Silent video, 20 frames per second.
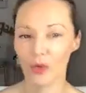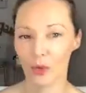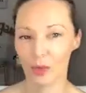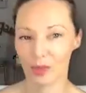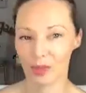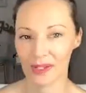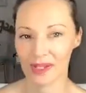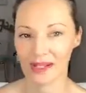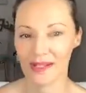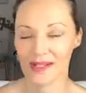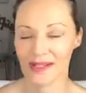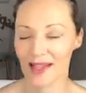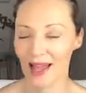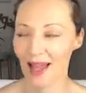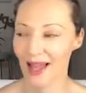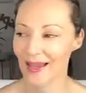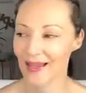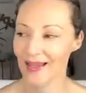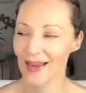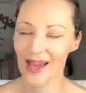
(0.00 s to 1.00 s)
your bliss.
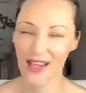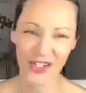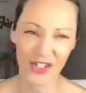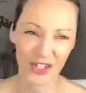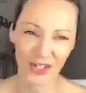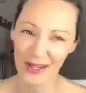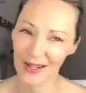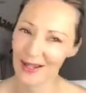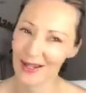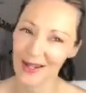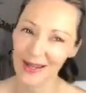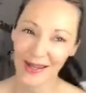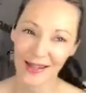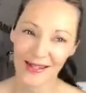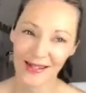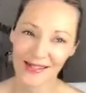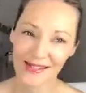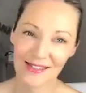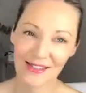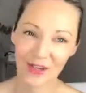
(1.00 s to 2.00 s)
And actually,
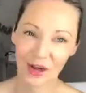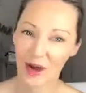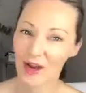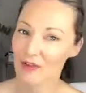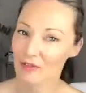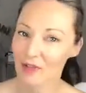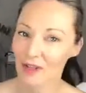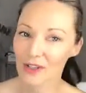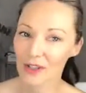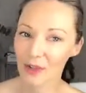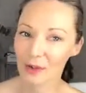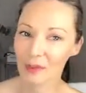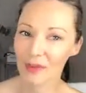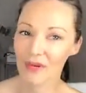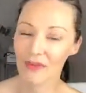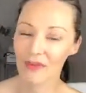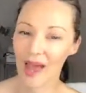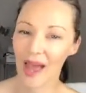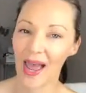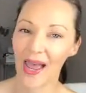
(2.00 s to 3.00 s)
this is kind of a little bit
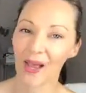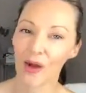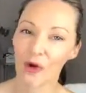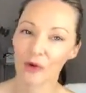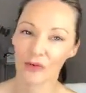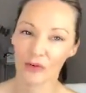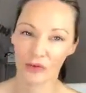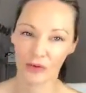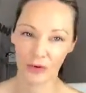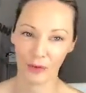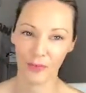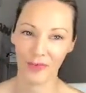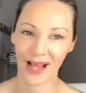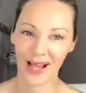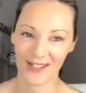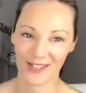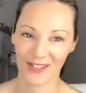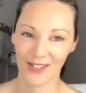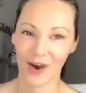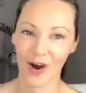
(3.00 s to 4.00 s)
of a hangover from
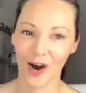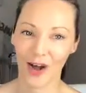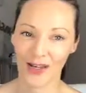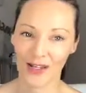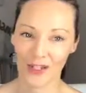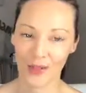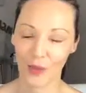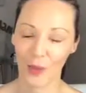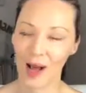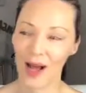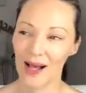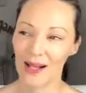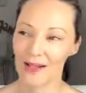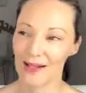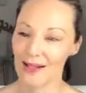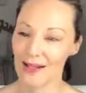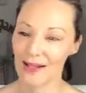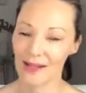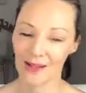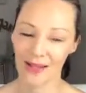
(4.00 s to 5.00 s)
last night as well,
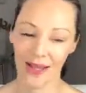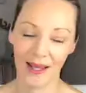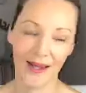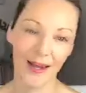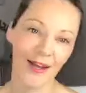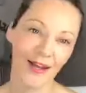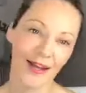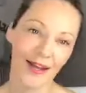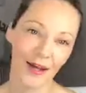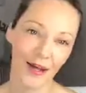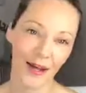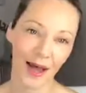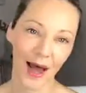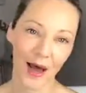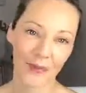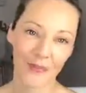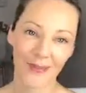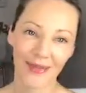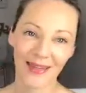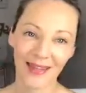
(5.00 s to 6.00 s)
in that
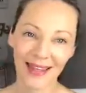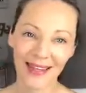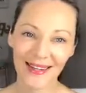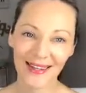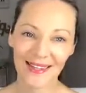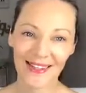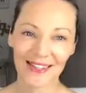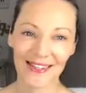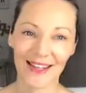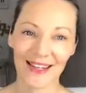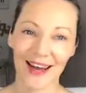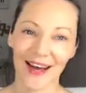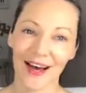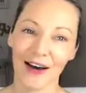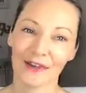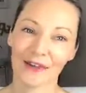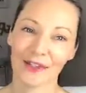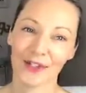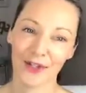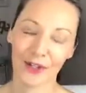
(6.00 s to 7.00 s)
late yesterday
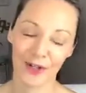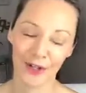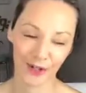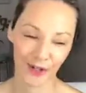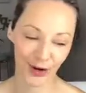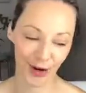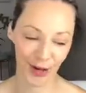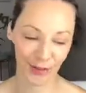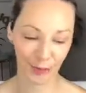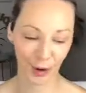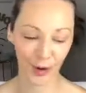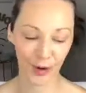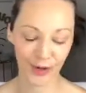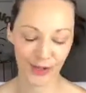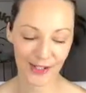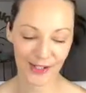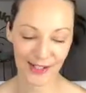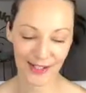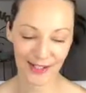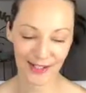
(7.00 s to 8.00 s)
afternoon, I
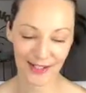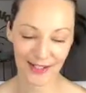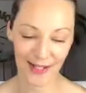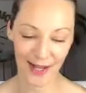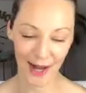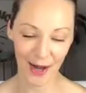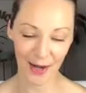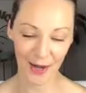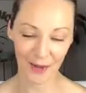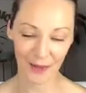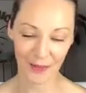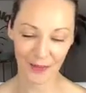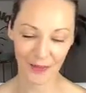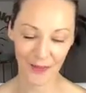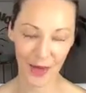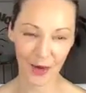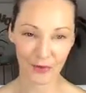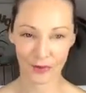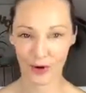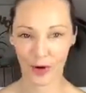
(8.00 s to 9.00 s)
posted
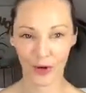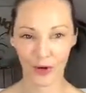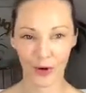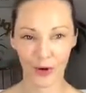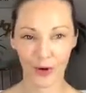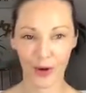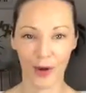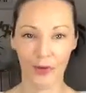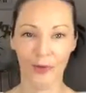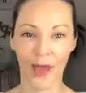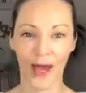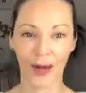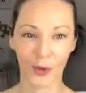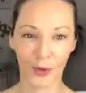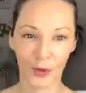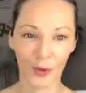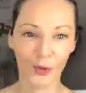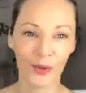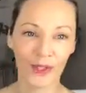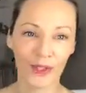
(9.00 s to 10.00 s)
a photo about
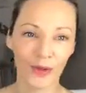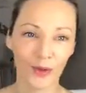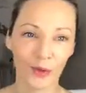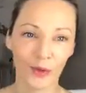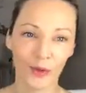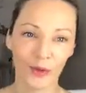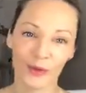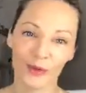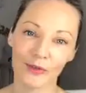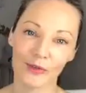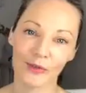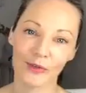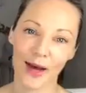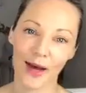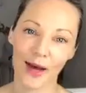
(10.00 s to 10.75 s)
calling all of